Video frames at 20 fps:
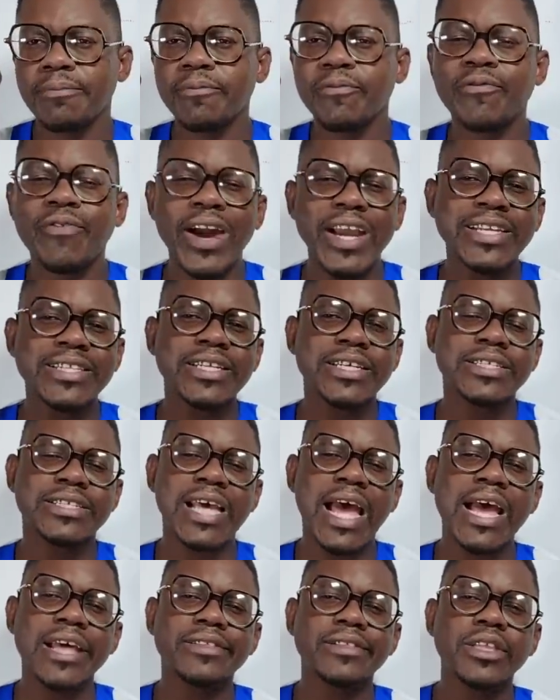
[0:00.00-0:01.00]

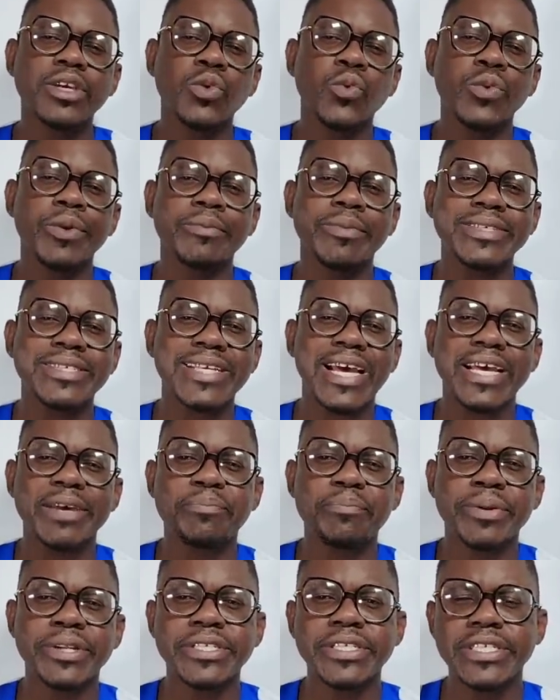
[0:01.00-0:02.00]
Fighters, I think we must
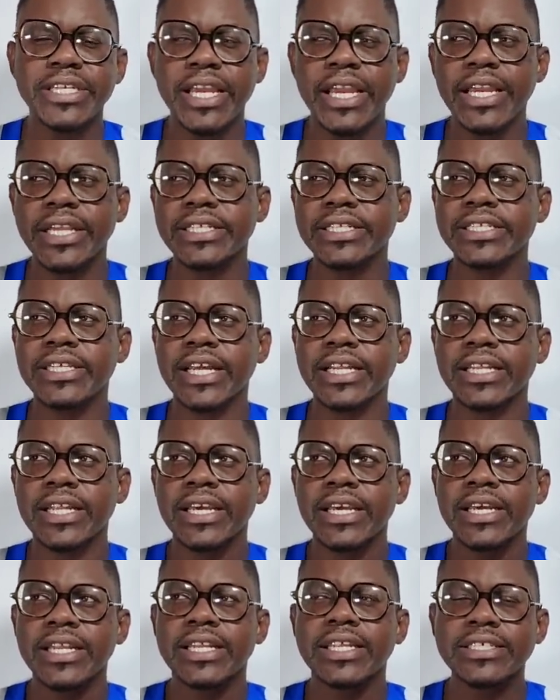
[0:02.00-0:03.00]
appreciate that
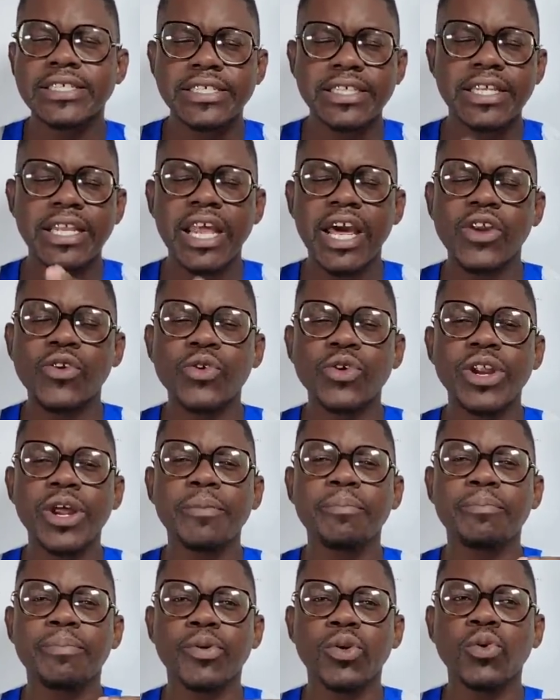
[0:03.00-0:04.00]
the scenario
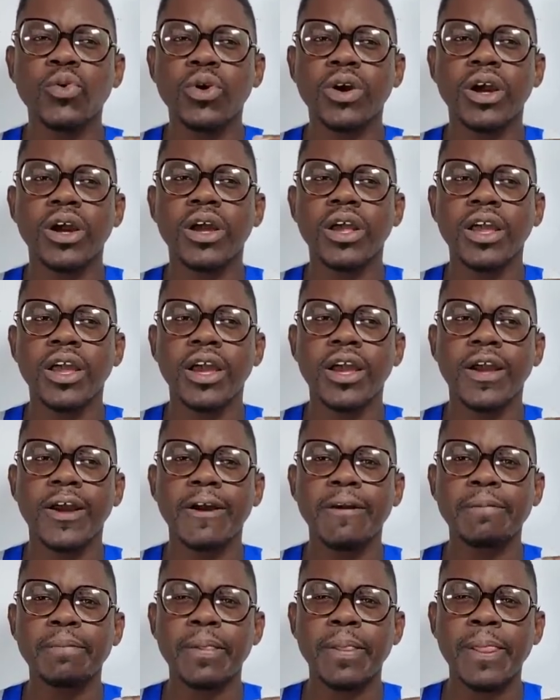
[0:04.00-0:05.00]
that broke
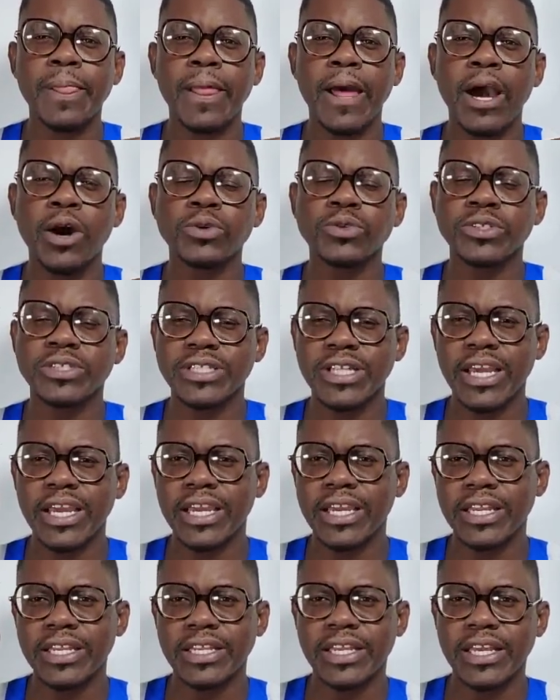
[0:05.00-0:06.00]
out
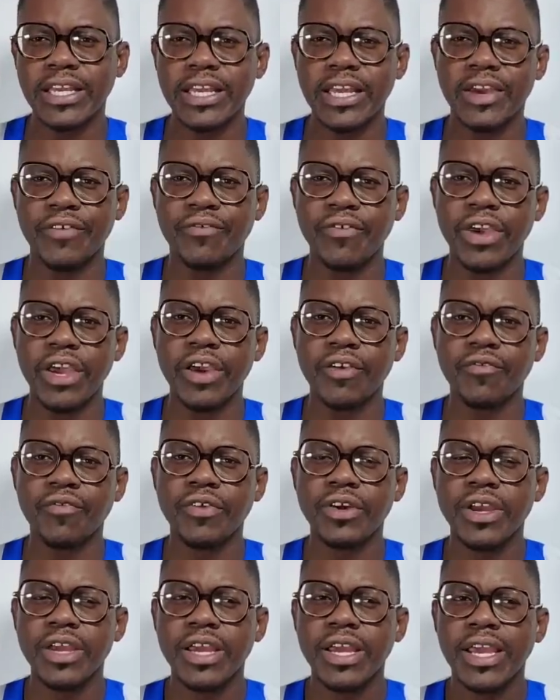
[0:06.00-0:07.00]
there in the EFF
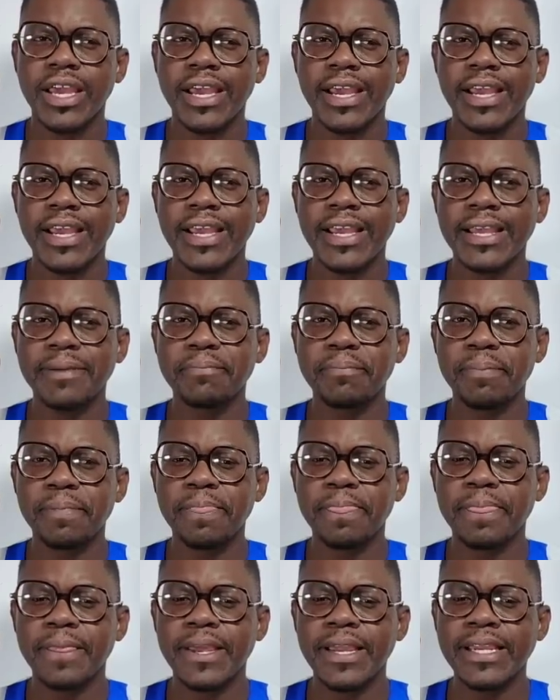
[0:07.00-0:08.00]

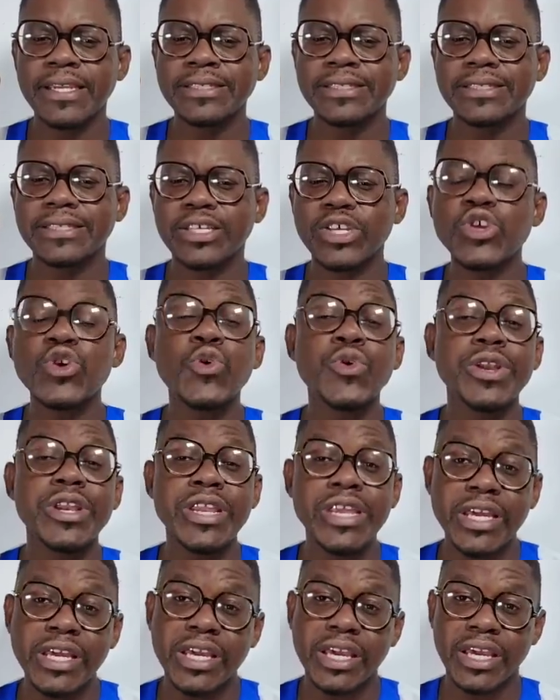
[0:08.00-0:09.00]
is
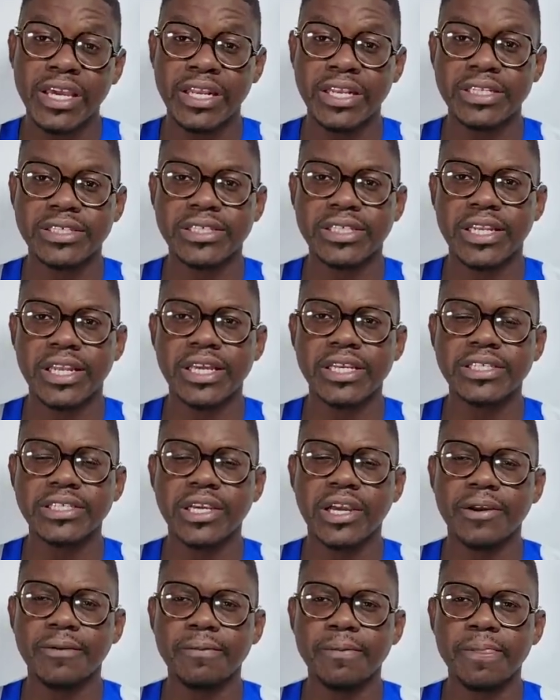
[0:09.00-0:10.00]
unique in its
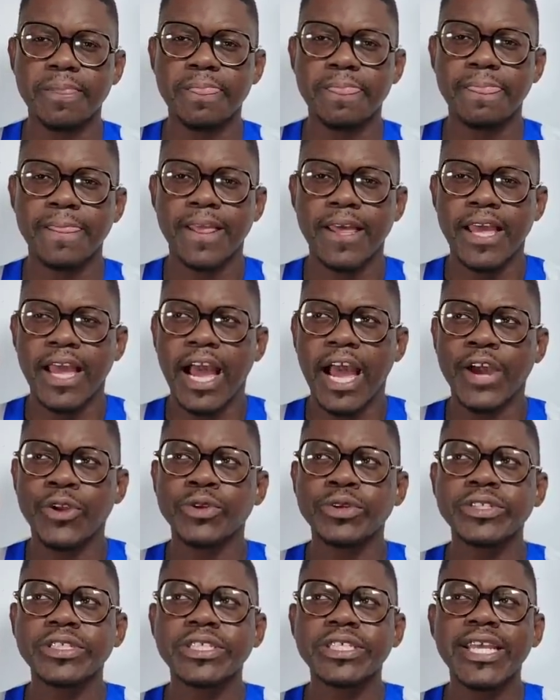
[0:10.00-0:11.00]
nature. I
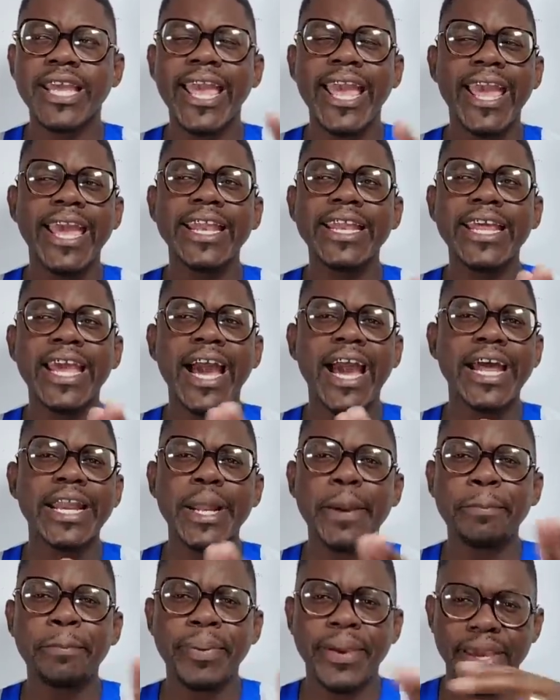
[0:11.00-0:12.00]
don't see any
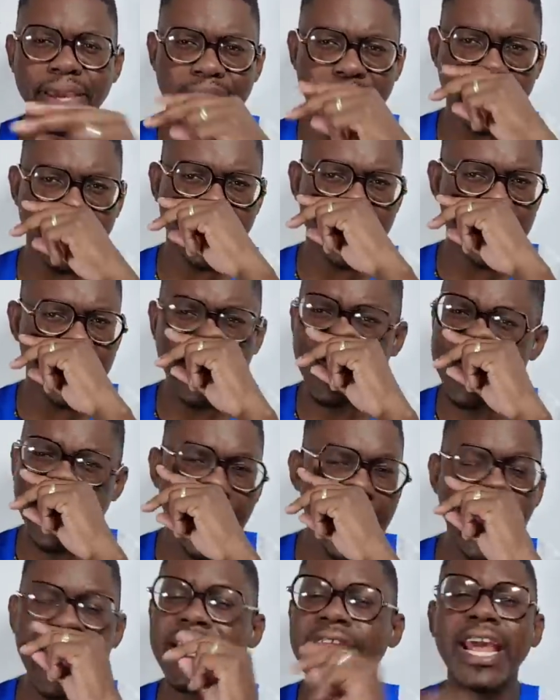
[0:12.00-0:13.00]
other pairing in
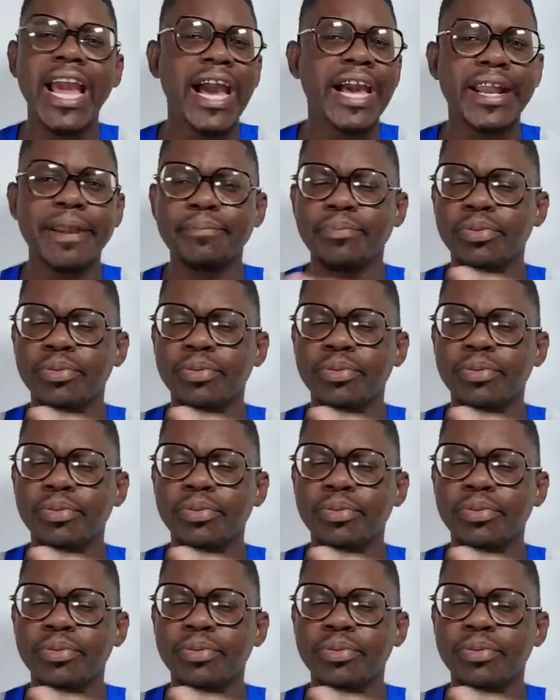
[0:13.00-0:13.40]
any other